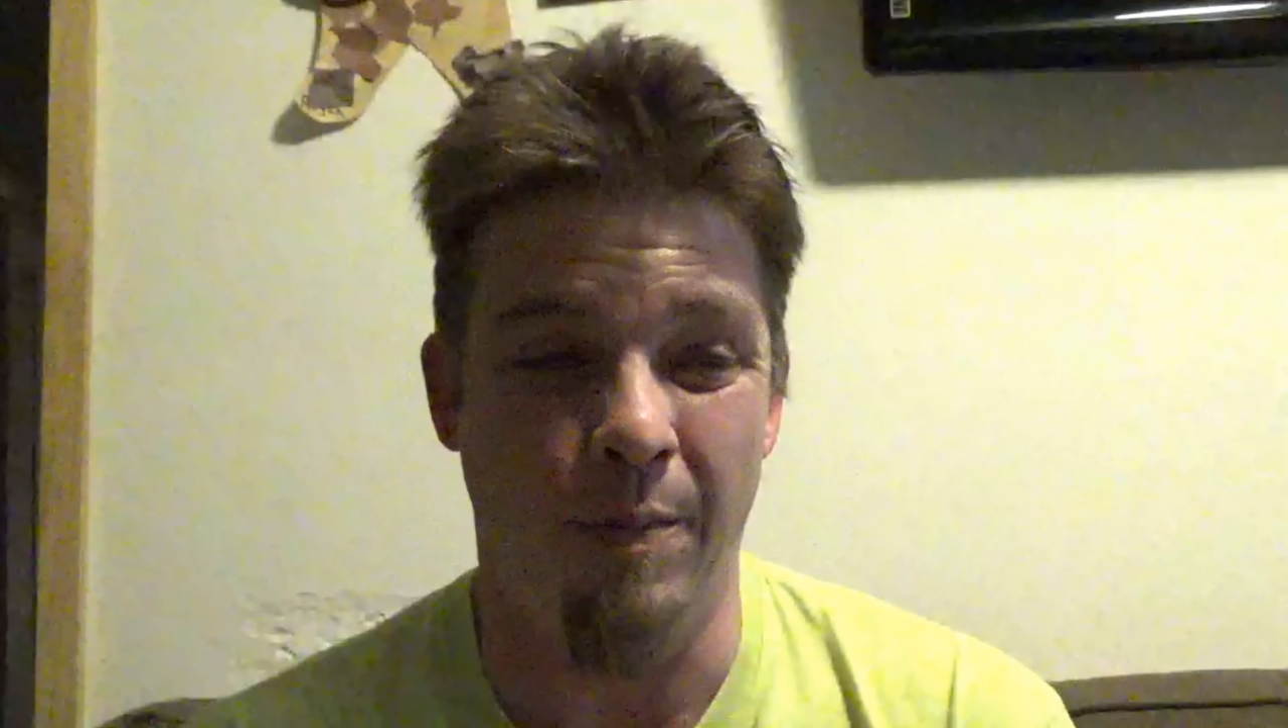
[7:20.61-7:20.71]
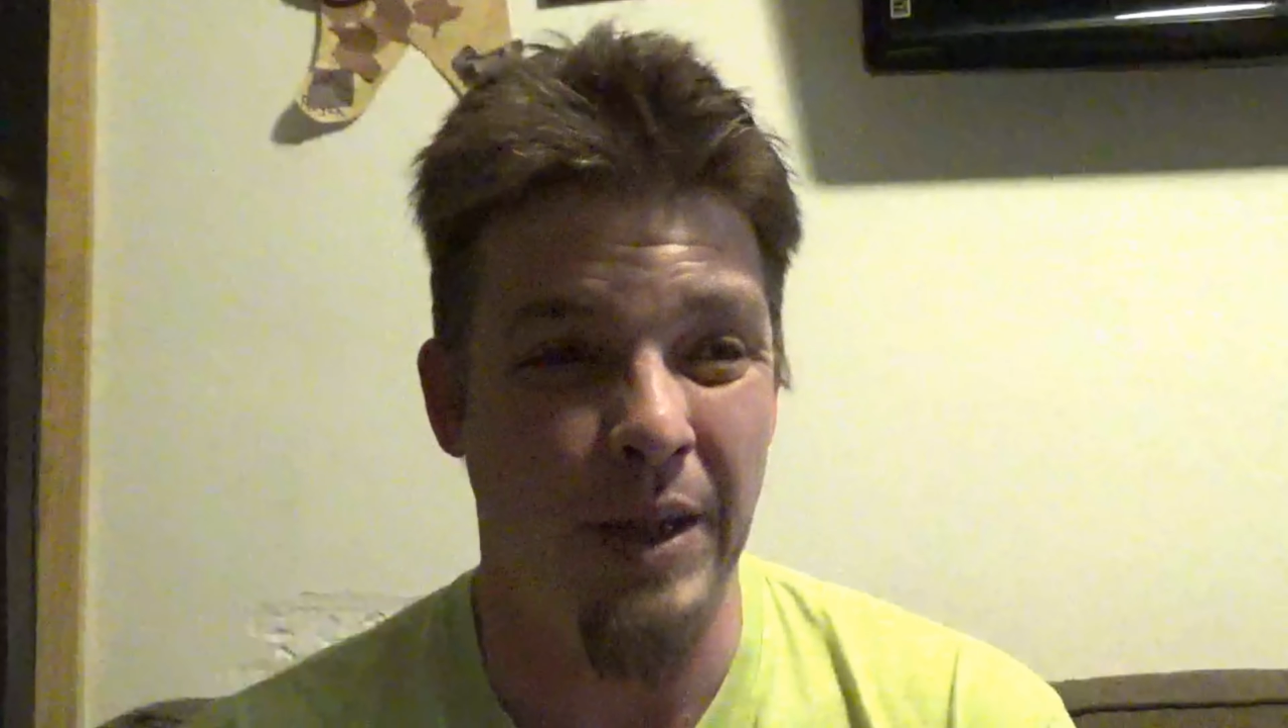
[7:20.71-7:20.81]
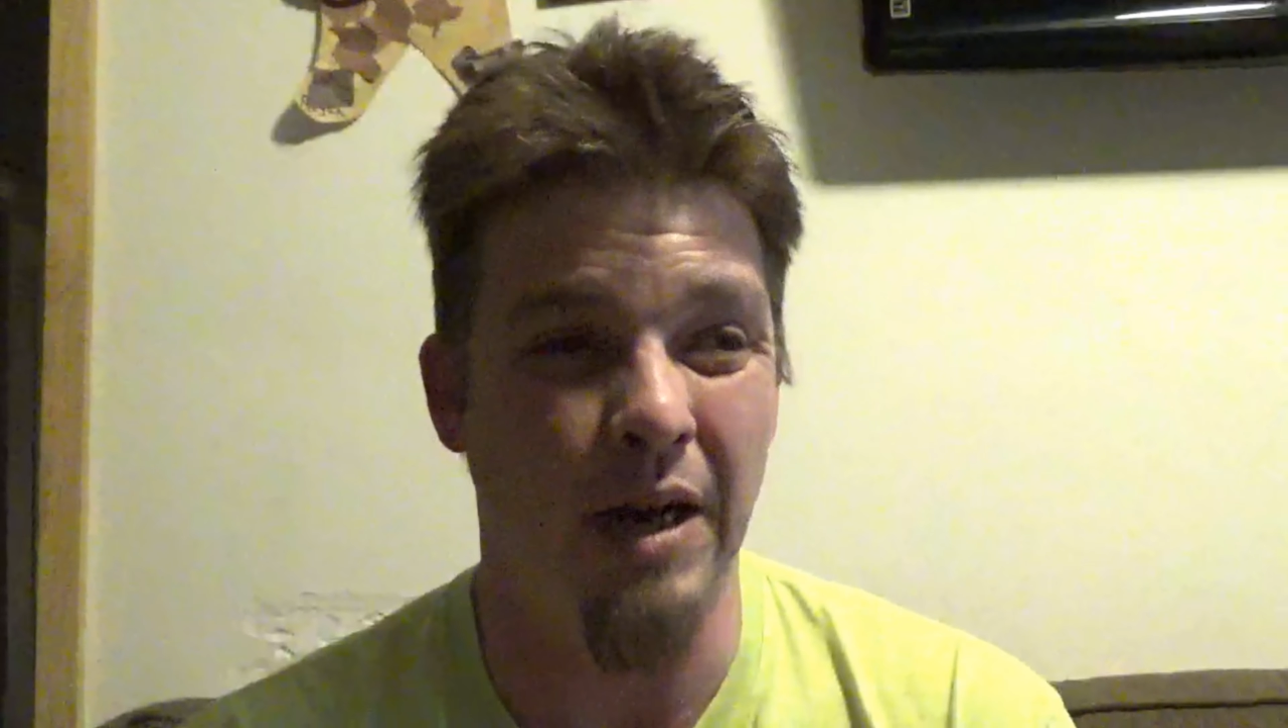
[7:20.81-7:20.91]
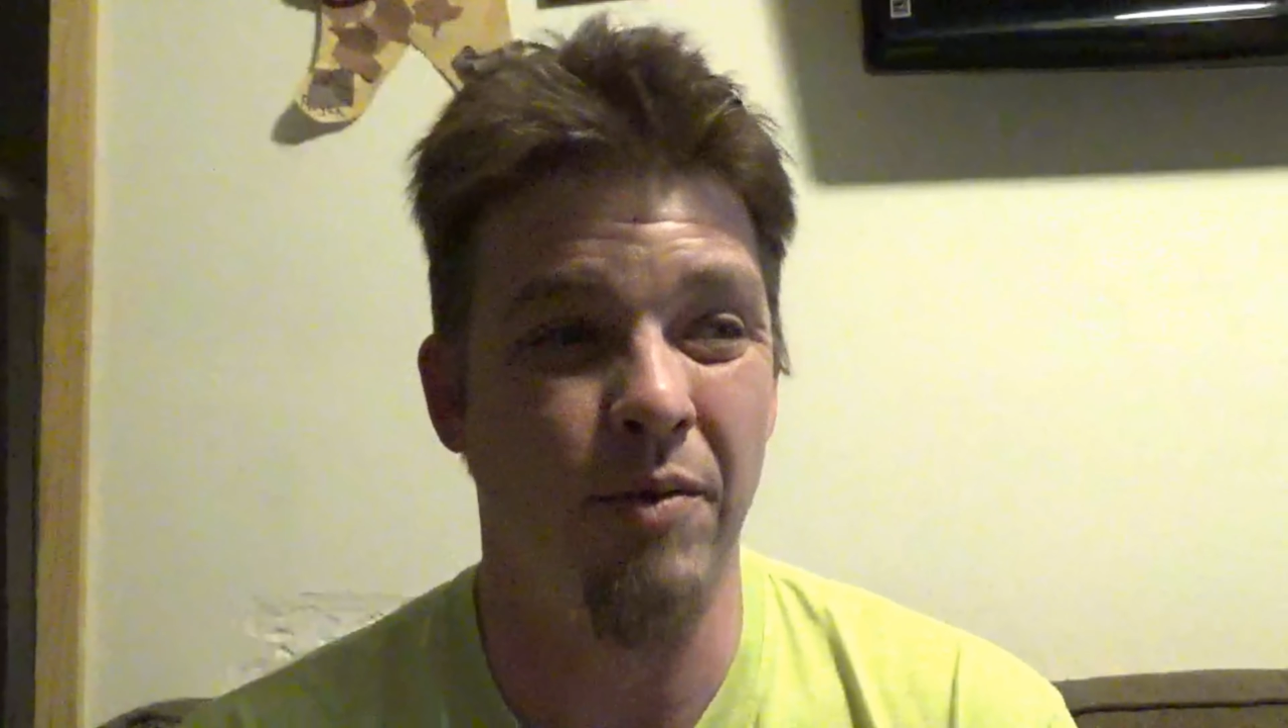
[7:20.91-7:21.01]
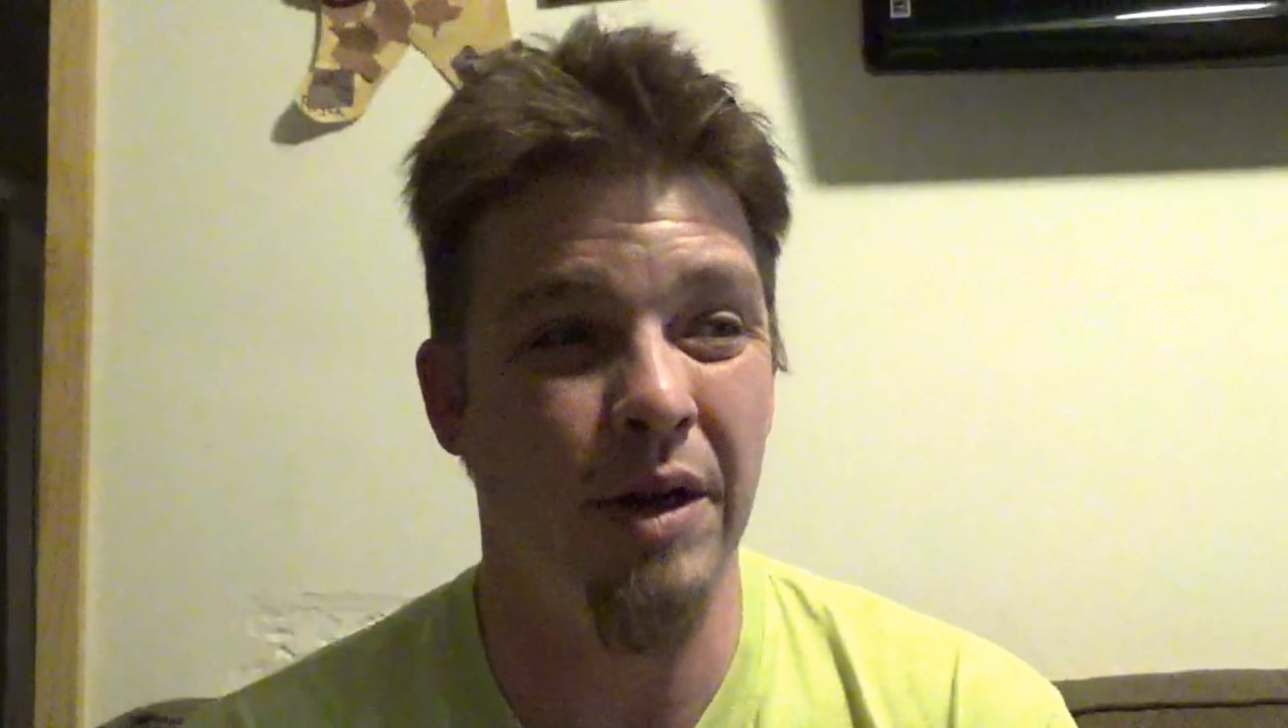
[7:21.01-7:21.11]

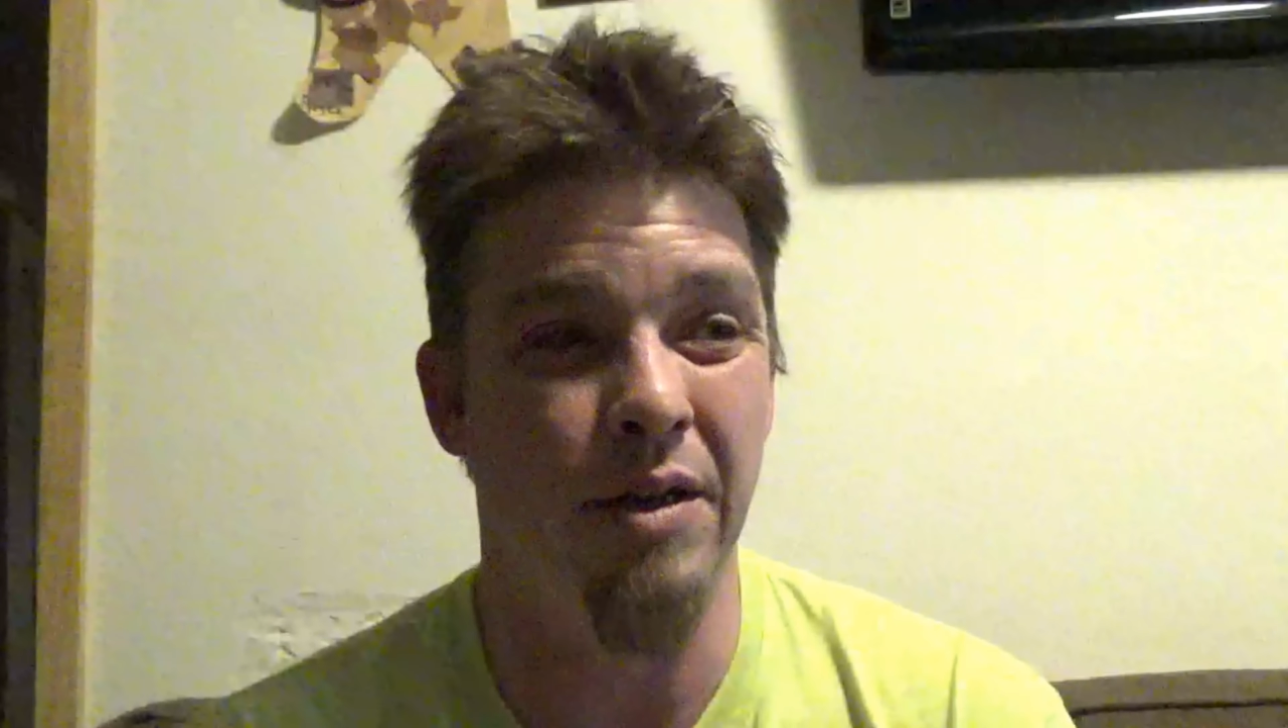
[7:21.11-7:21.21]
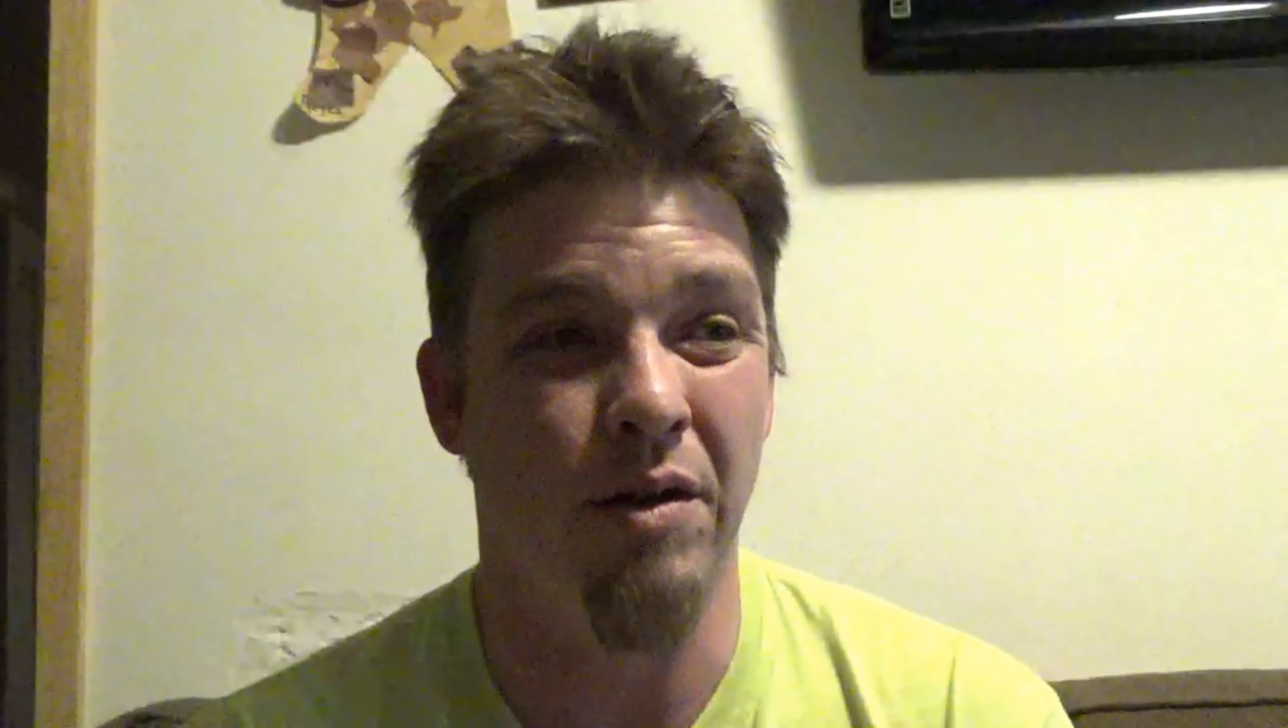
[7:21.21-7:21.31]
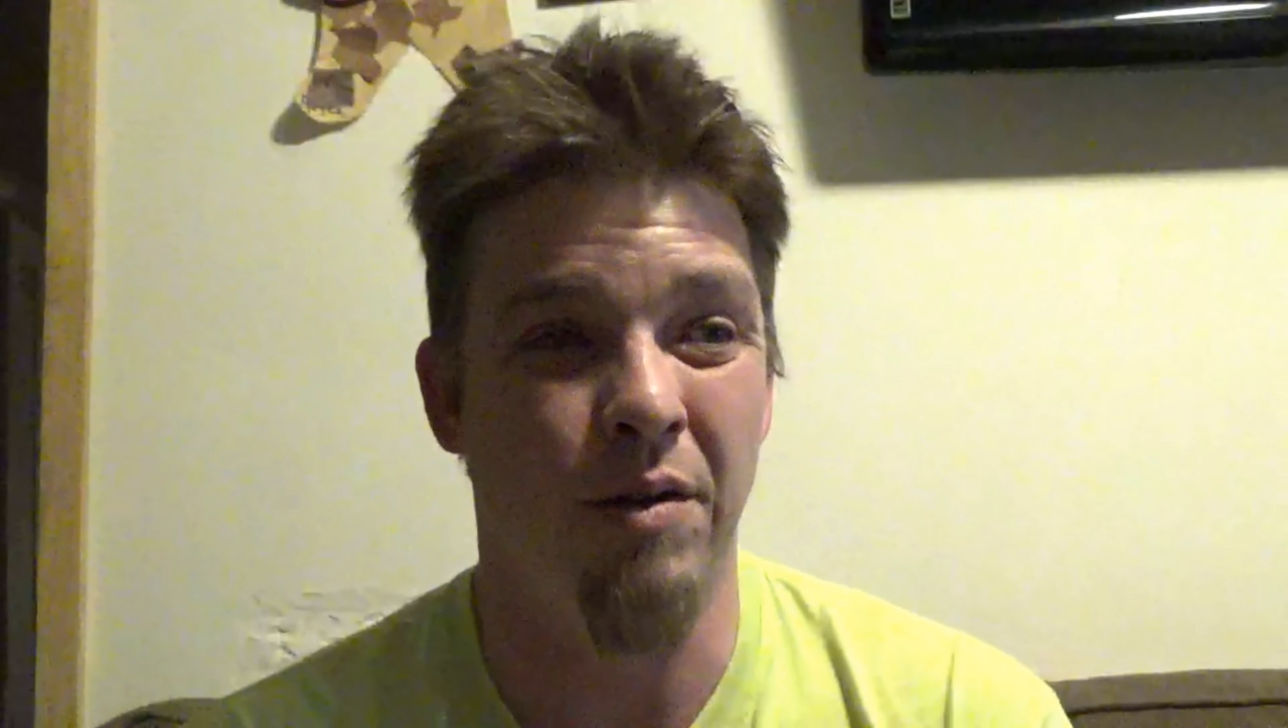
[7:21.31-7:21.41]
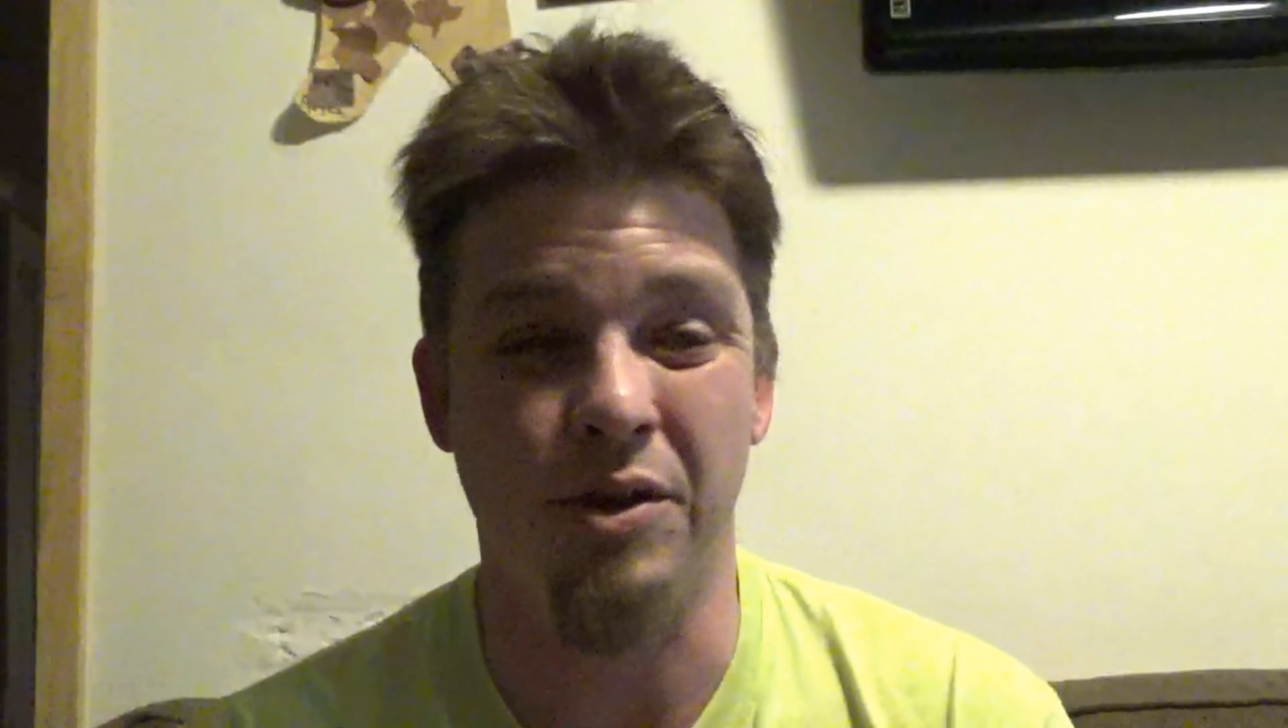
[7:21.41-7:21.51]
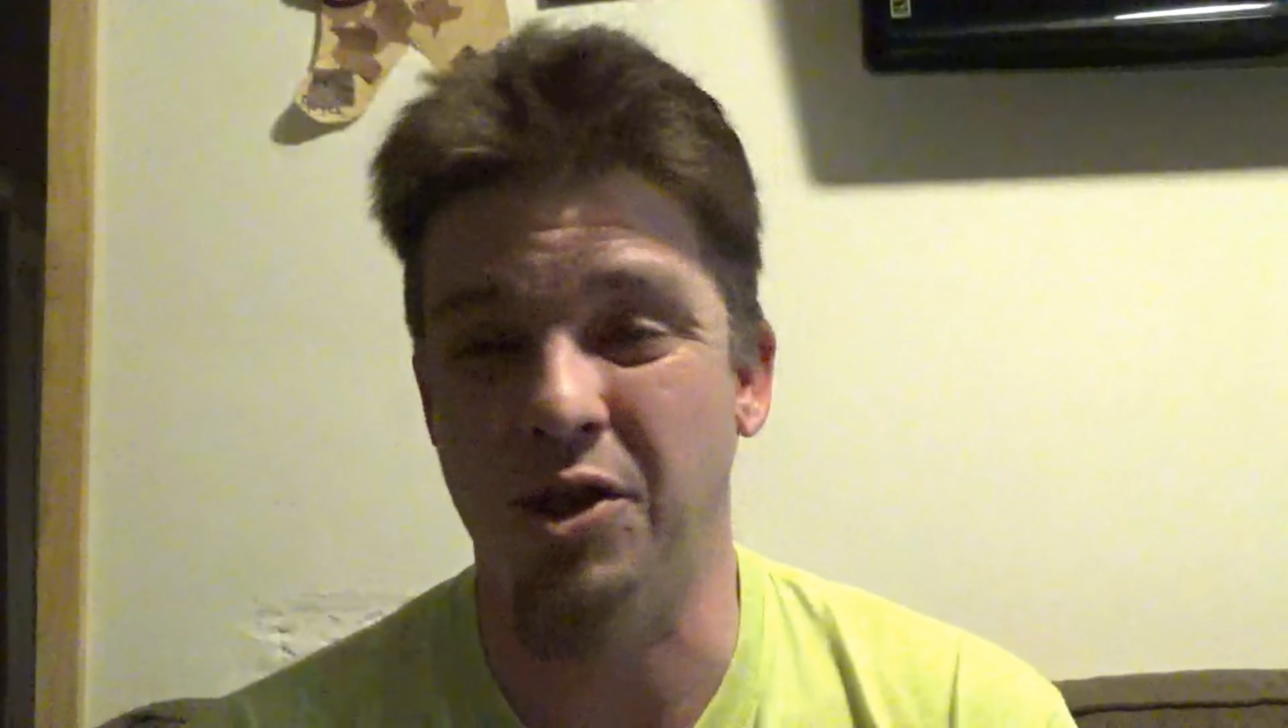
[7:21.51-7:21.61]
And I really don't want